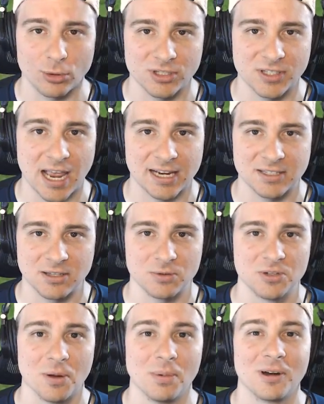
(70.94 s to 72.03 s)
sacks.
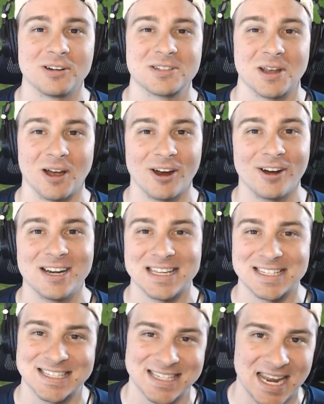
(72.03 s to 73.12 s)
Those numbers are
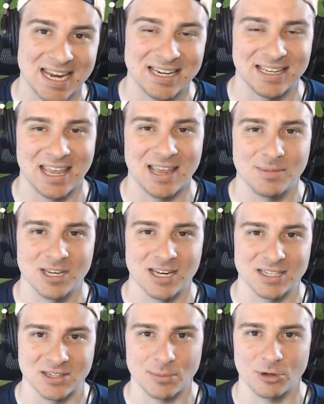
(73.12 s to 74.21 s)
insane. It came in
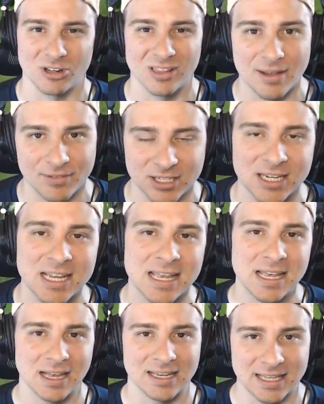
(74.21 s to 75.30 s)
as number 11
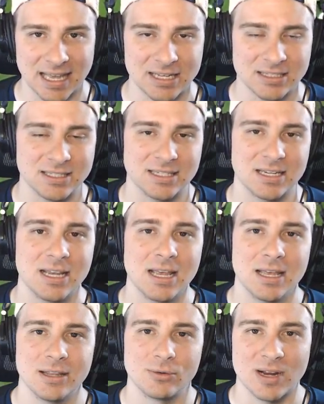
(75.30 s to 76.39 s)
against
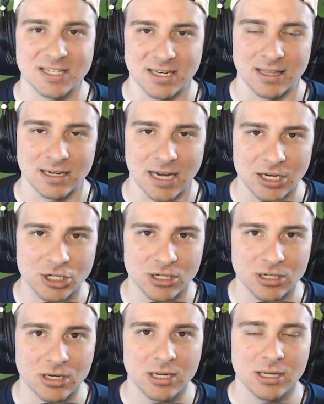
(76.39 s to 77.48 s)
the rest of the
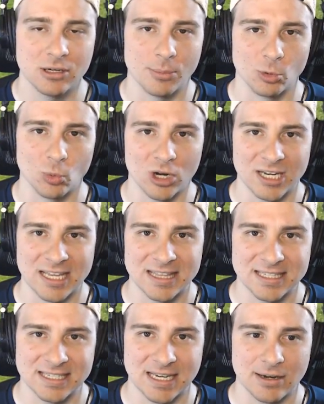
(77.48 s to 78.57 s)
nation, number 1 in
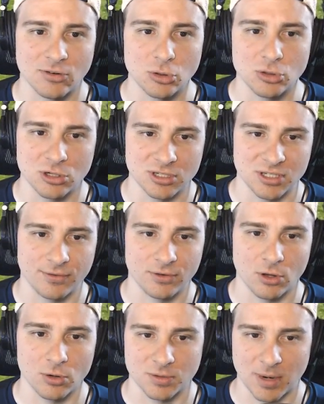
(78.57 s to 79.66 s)
the state of New Jersey for
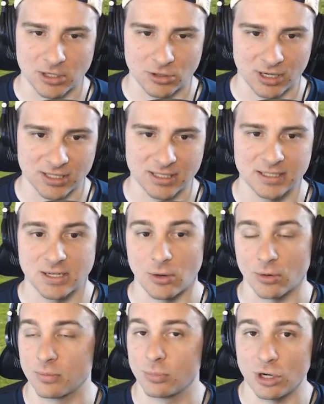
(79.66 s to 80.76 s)
those metrics.
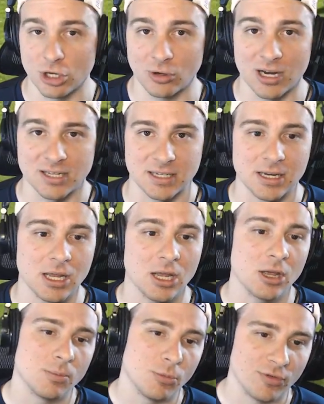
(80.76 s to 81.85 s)
So pretty crazy.
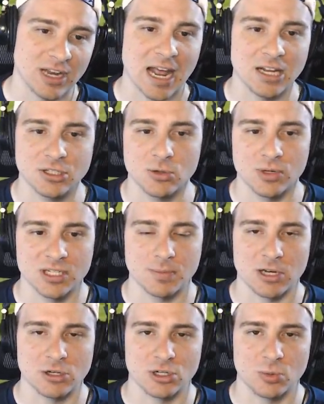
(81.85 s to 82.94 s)
Moving on to his
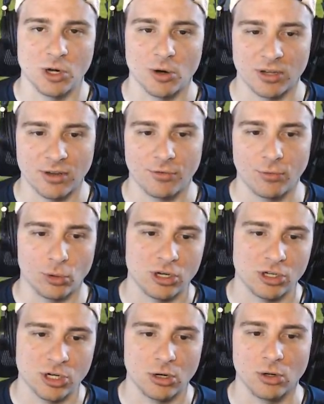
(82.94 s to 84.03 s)
metrics, we don't get 40
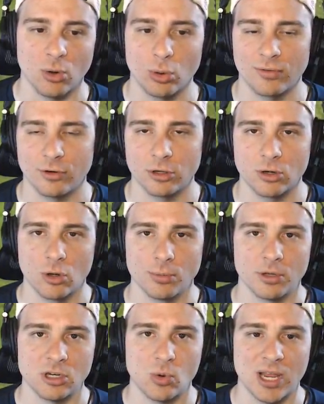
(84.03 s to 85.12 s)
shuttle or vertical,
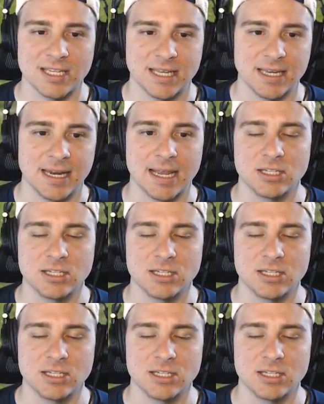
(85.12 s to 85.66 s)
but he weighs in at